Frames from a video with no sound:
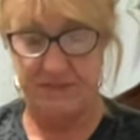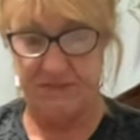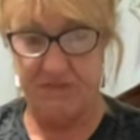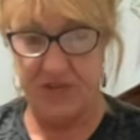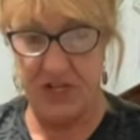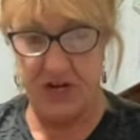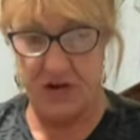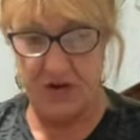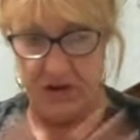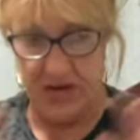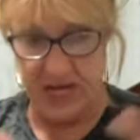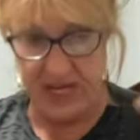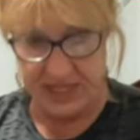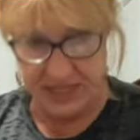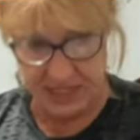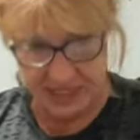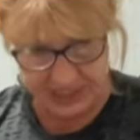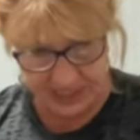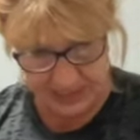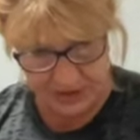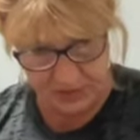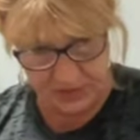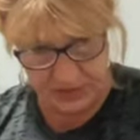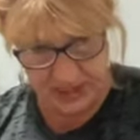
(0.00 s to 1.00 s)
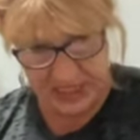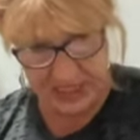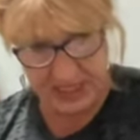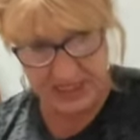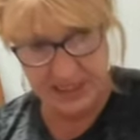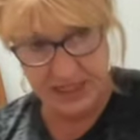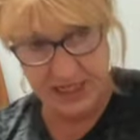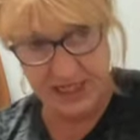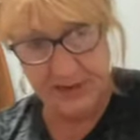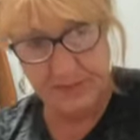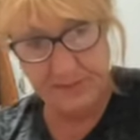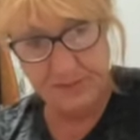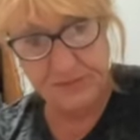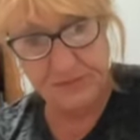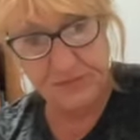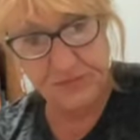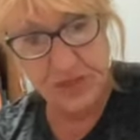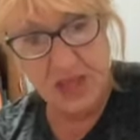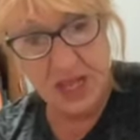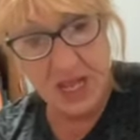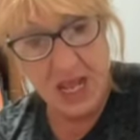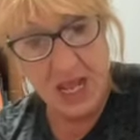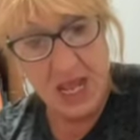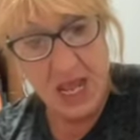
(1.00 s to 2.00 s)
All right, this is what I say.
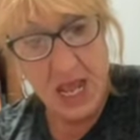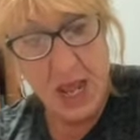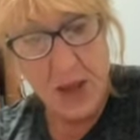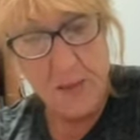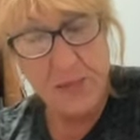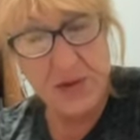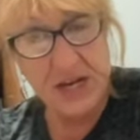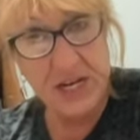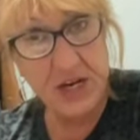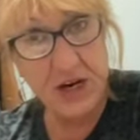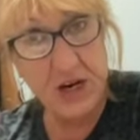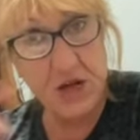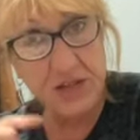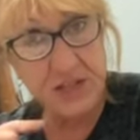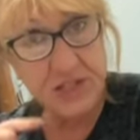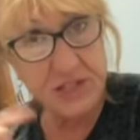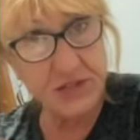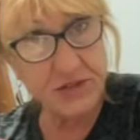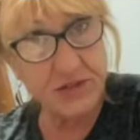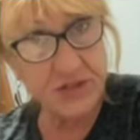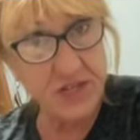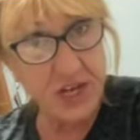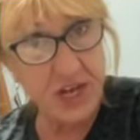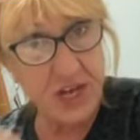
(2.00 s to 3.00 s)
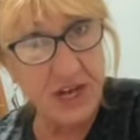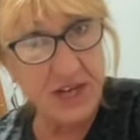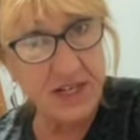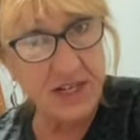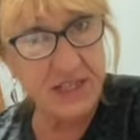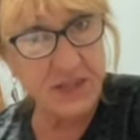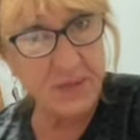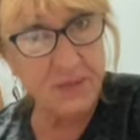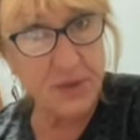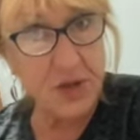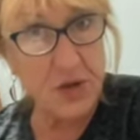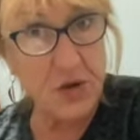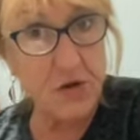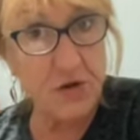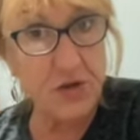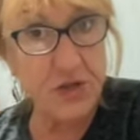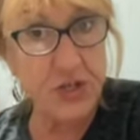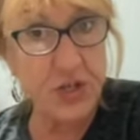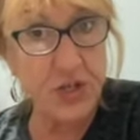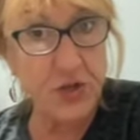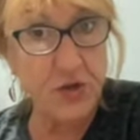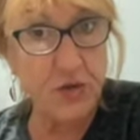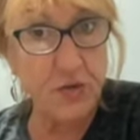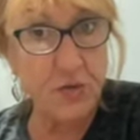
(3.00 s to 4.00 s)
But it also talks about
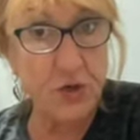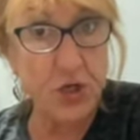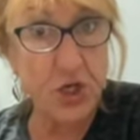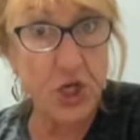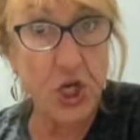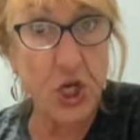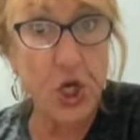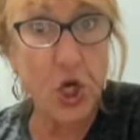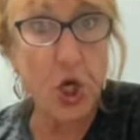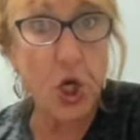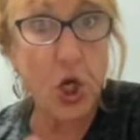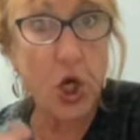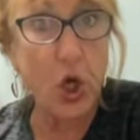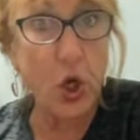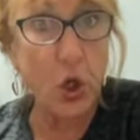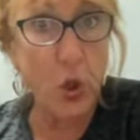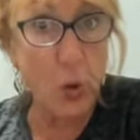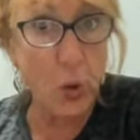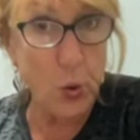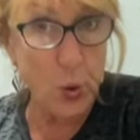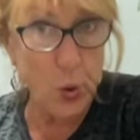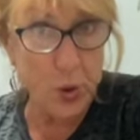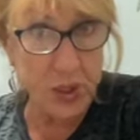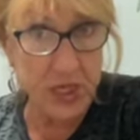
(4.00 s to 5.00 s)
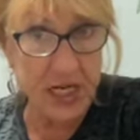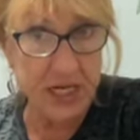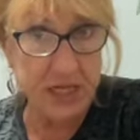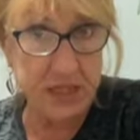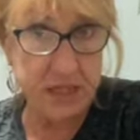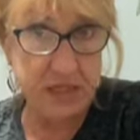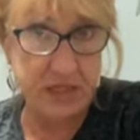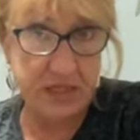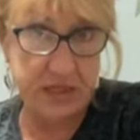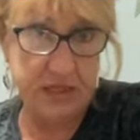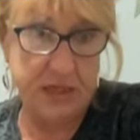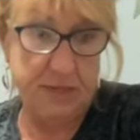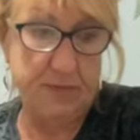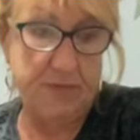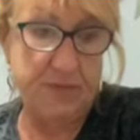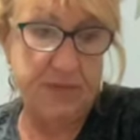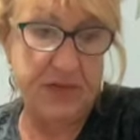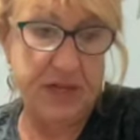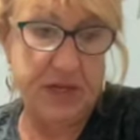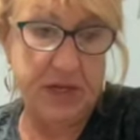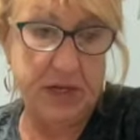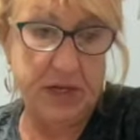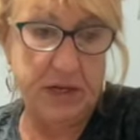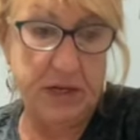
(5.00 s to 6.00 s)
you concluding
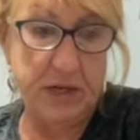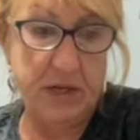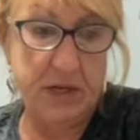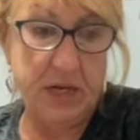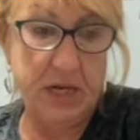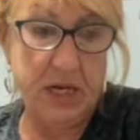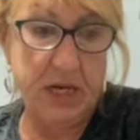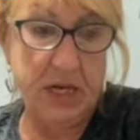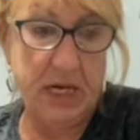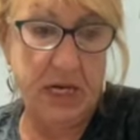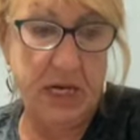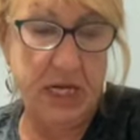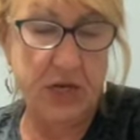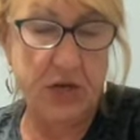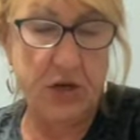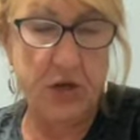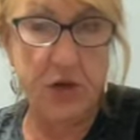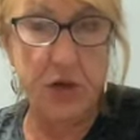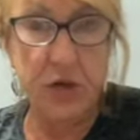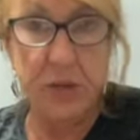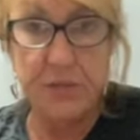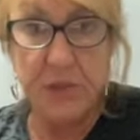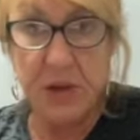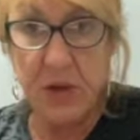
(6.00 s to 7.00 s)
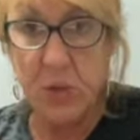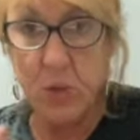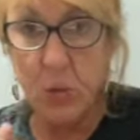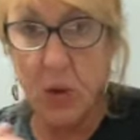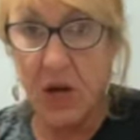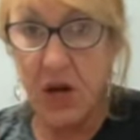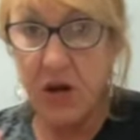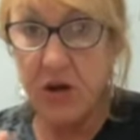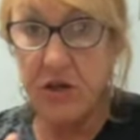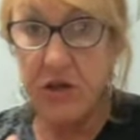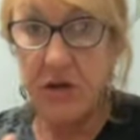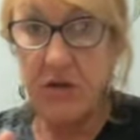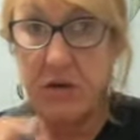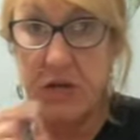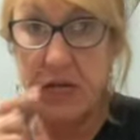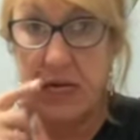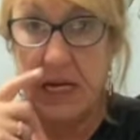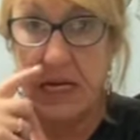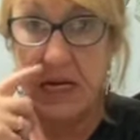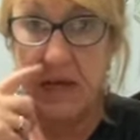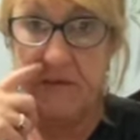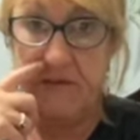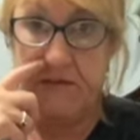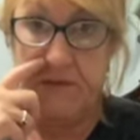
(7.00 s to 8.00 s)
something, and it could be where you
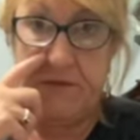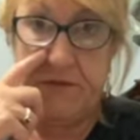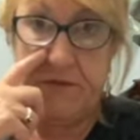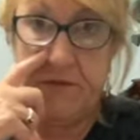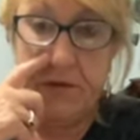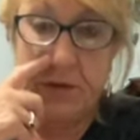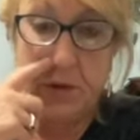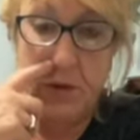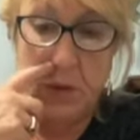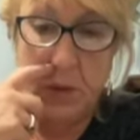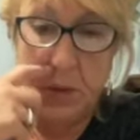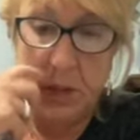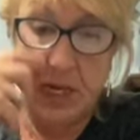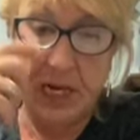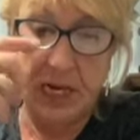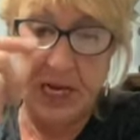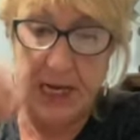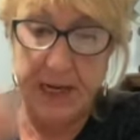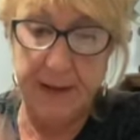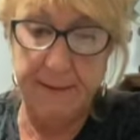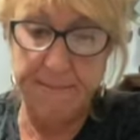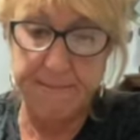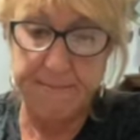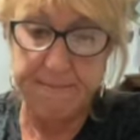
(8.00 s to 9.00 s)
live, okay?